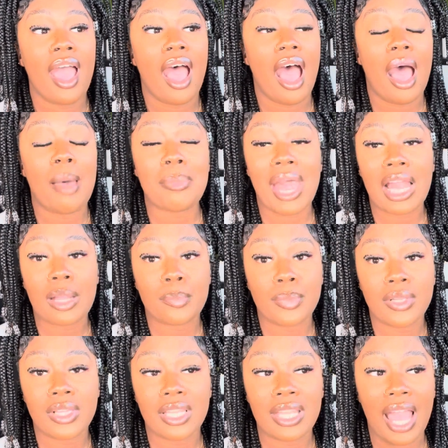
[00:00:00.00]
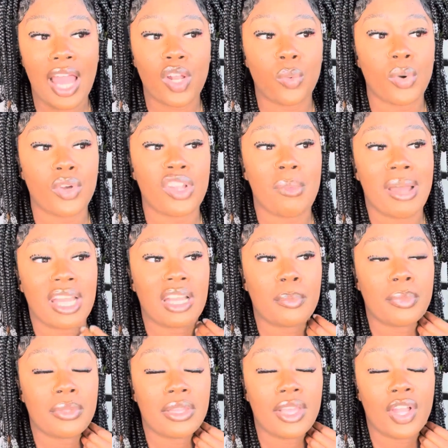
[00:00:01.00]
I'm not a bully. I don't want nobody to
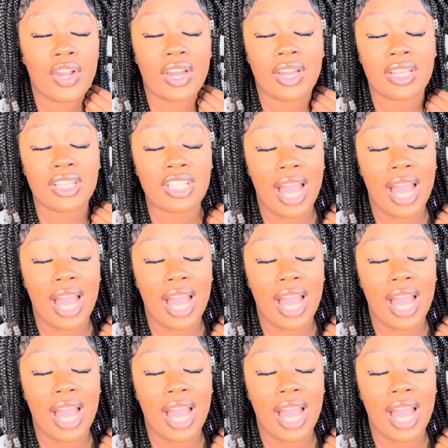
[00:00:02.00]
bully her.